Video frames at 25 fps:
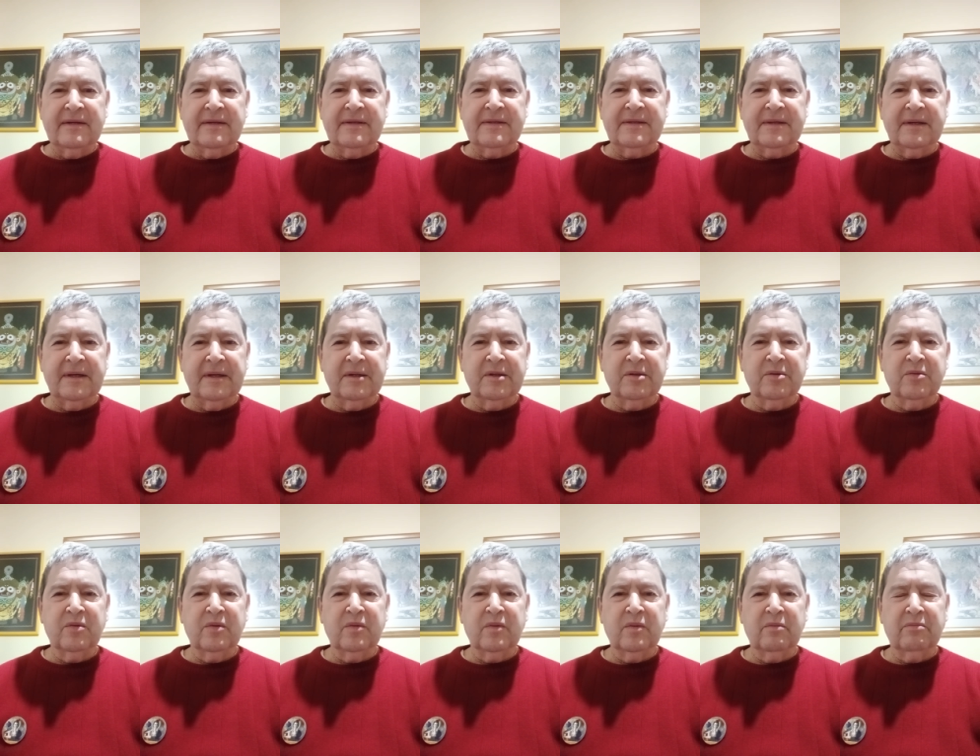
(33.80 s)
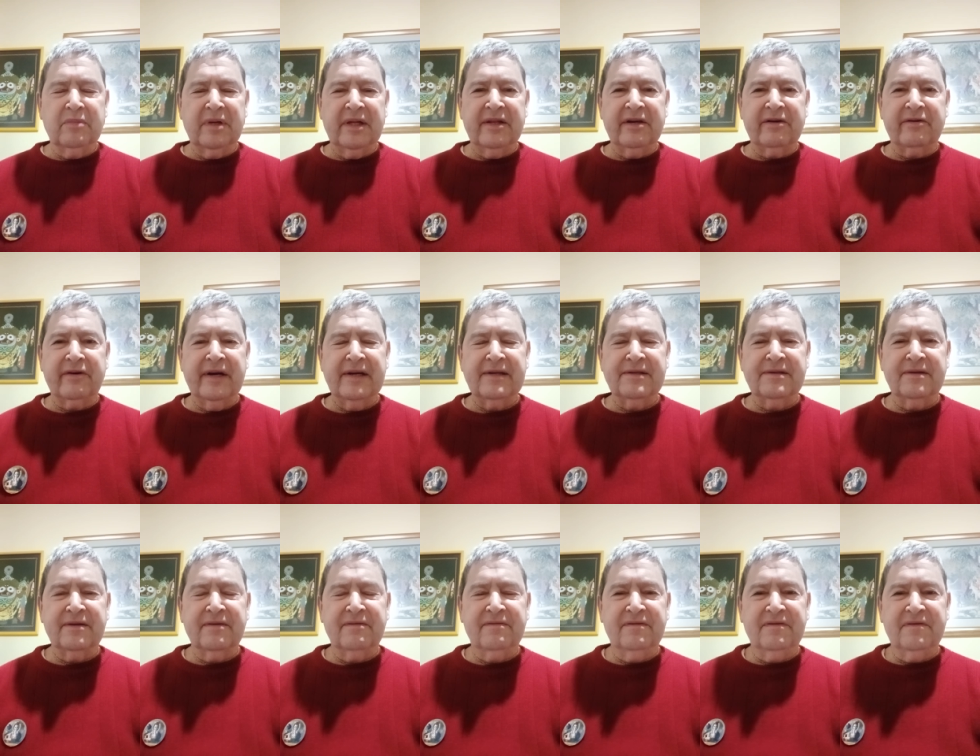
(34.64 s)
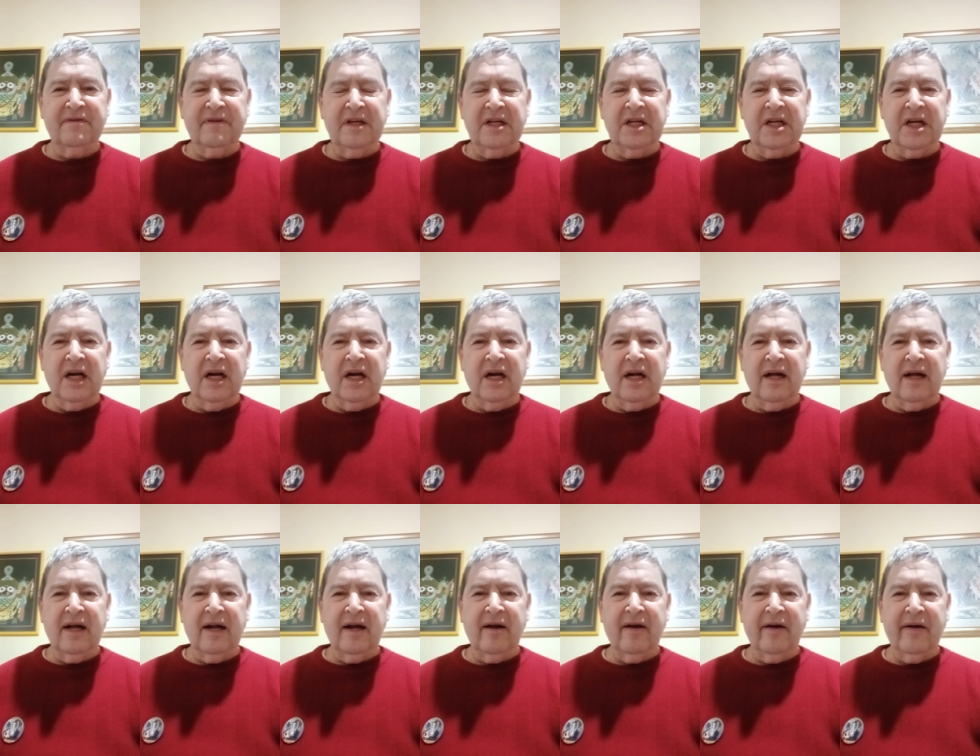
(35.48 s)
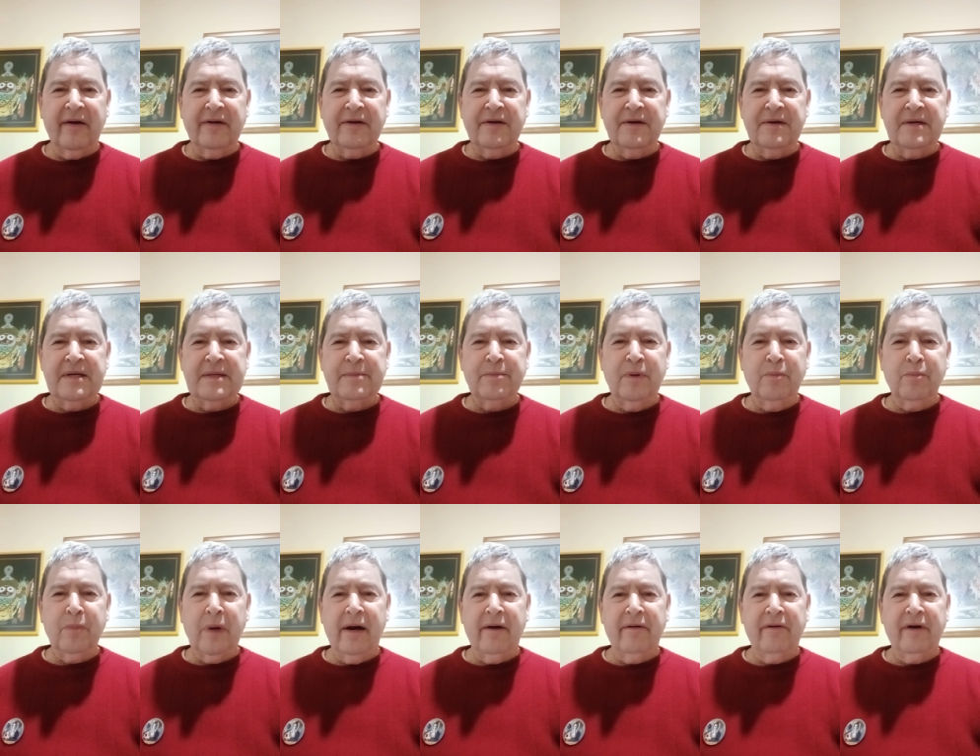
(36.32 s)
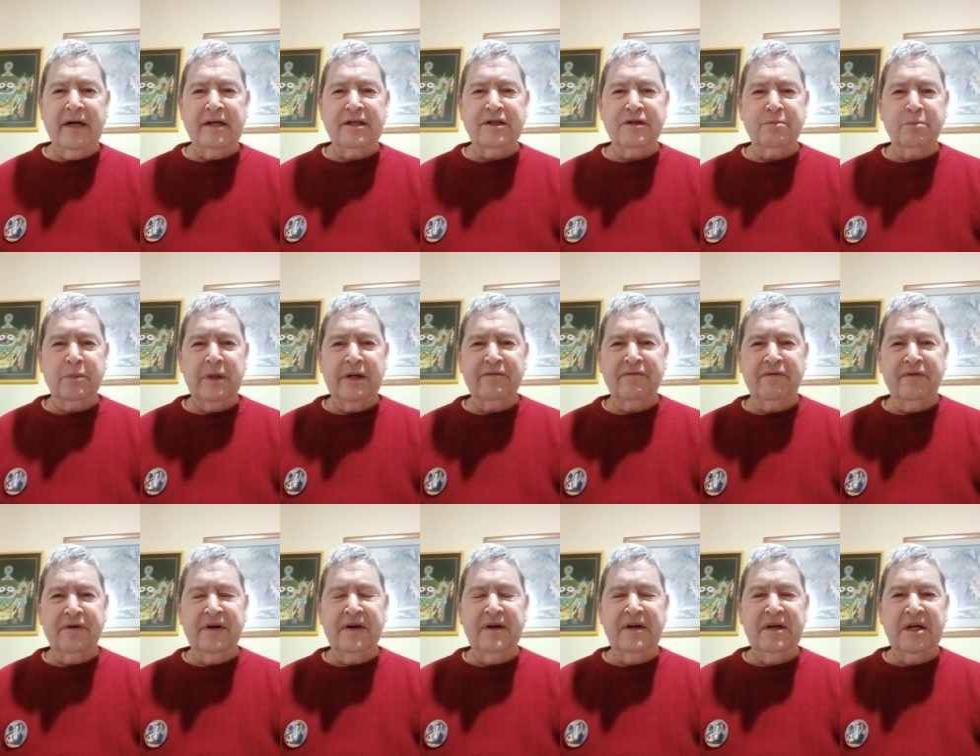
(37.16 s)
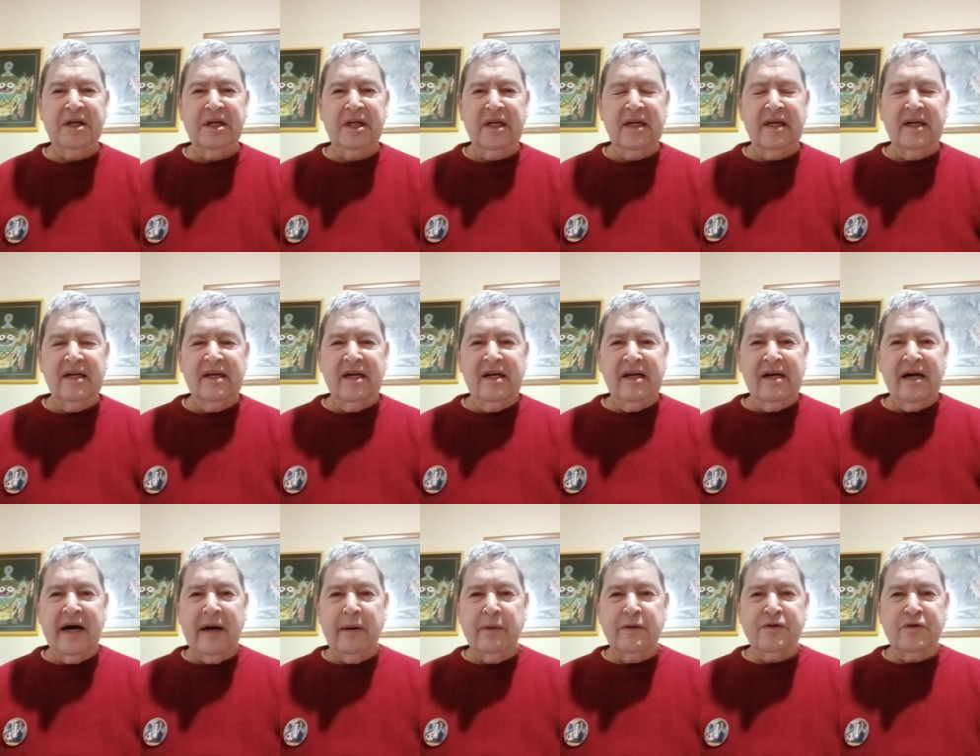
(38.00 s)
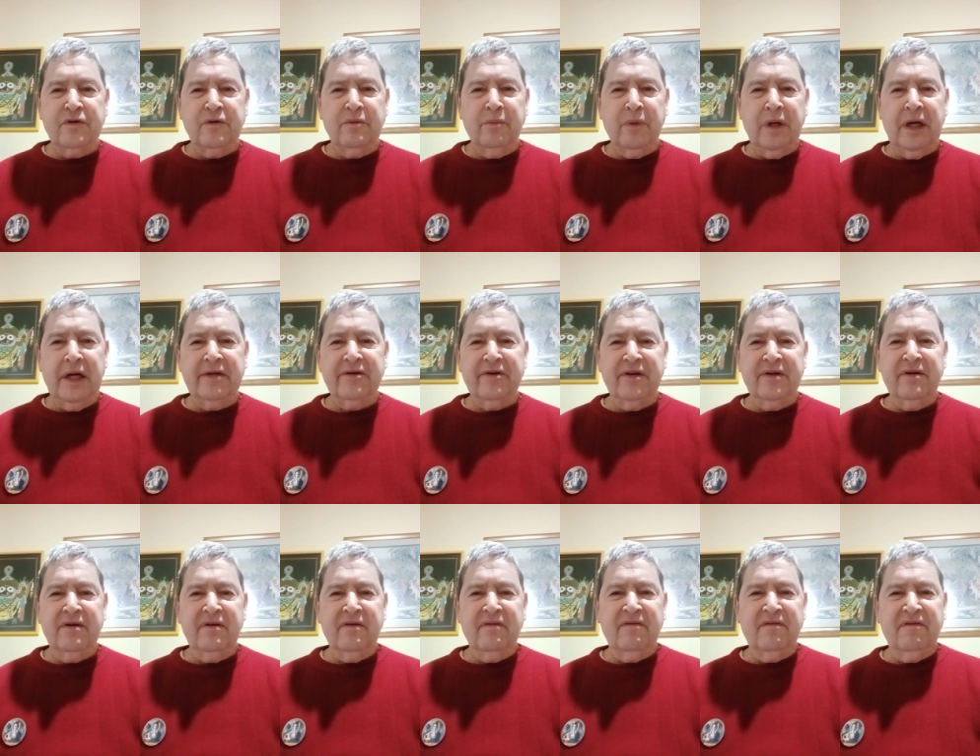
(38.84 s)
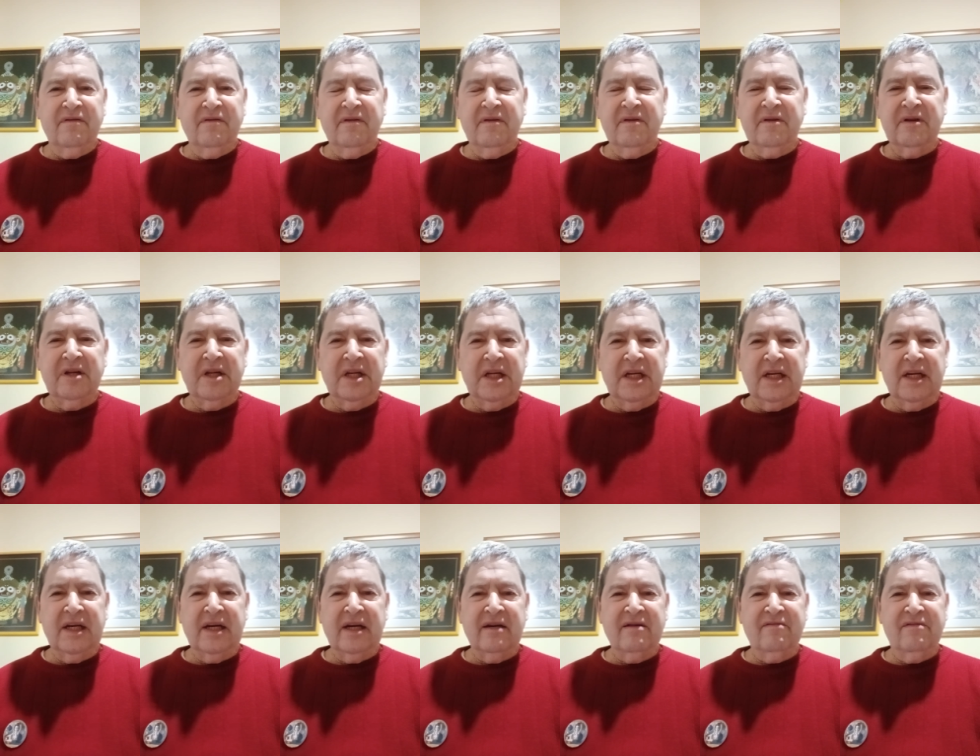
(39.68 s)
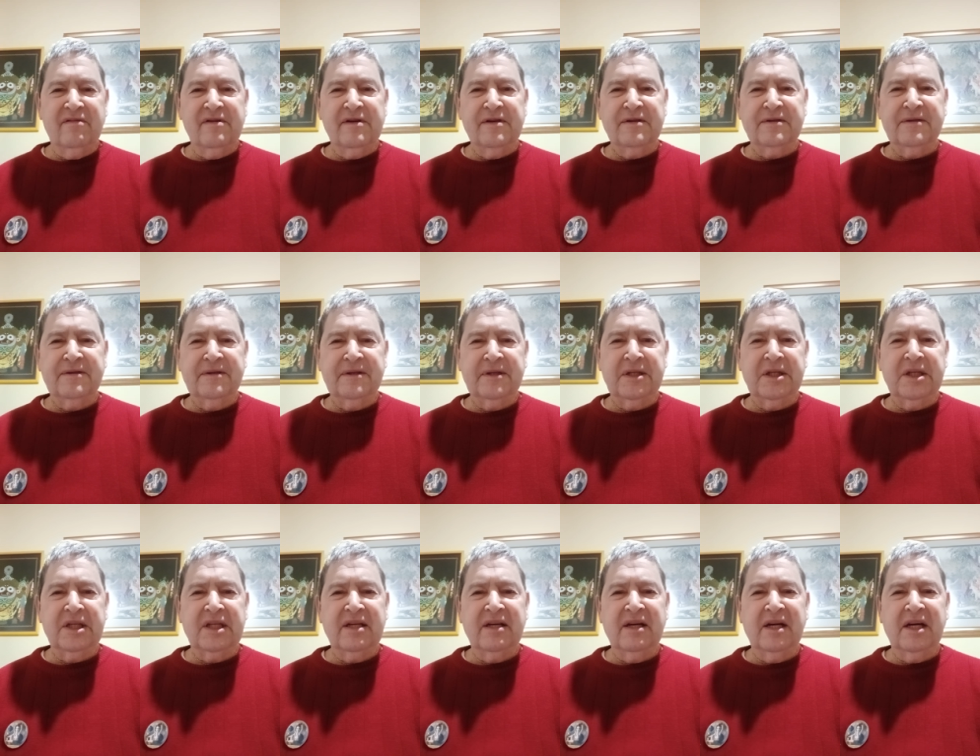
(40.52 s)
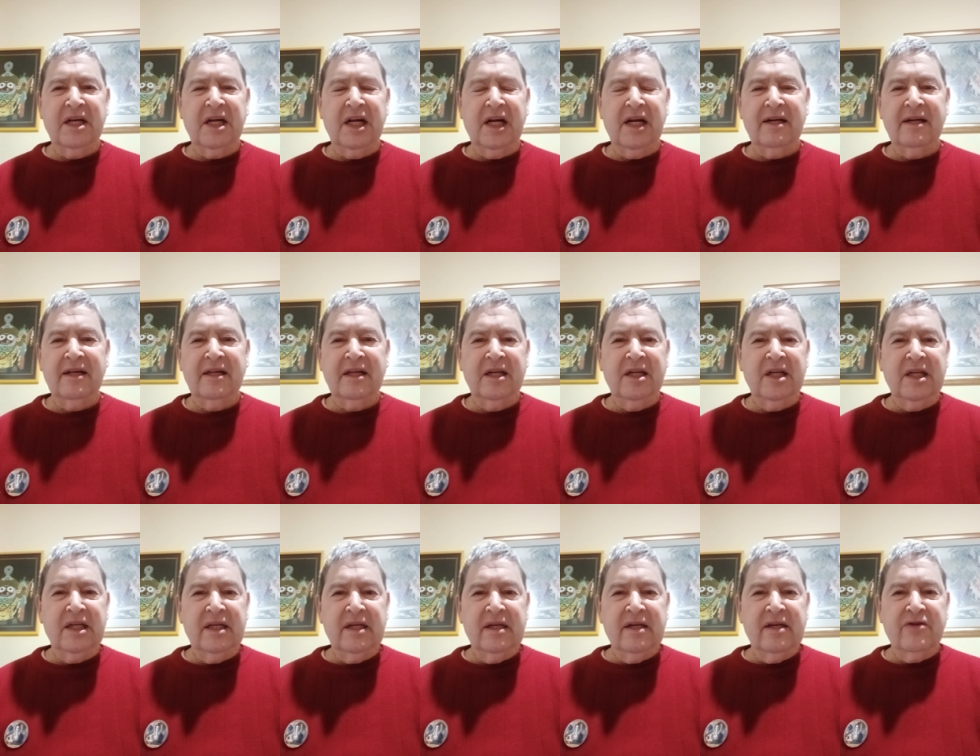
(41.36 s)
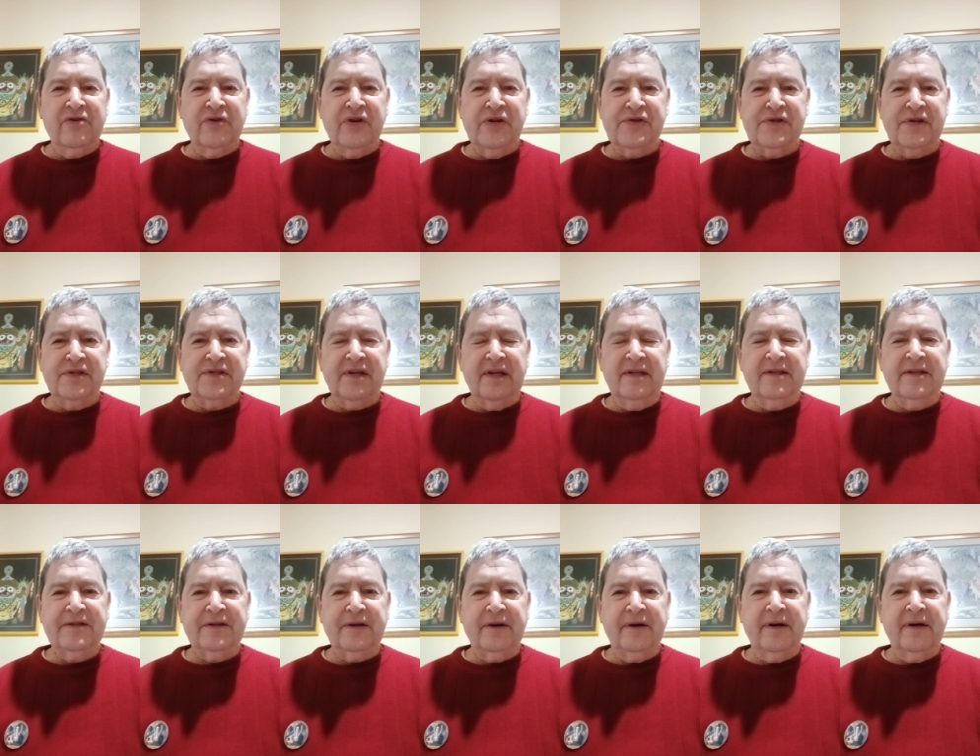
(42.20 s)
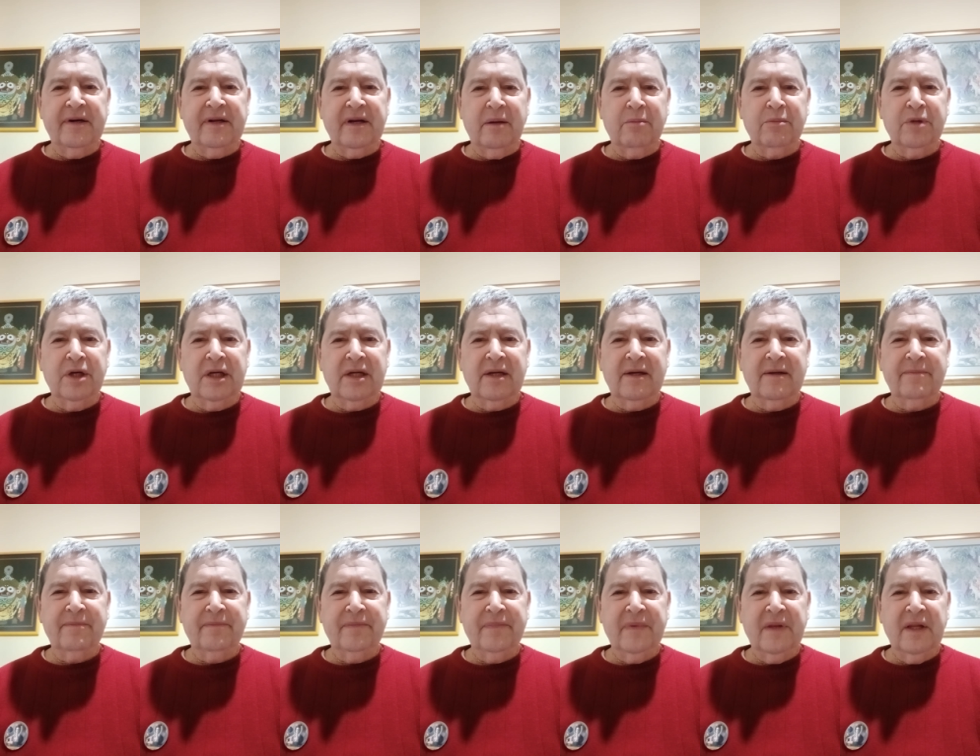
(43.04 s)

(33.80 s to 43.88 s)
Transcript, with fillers: So, by the grace of uh, Nimi Maharaj, my friend, I was reminded of uh, a verse in uh, Sri Chaitanya Charitamrita.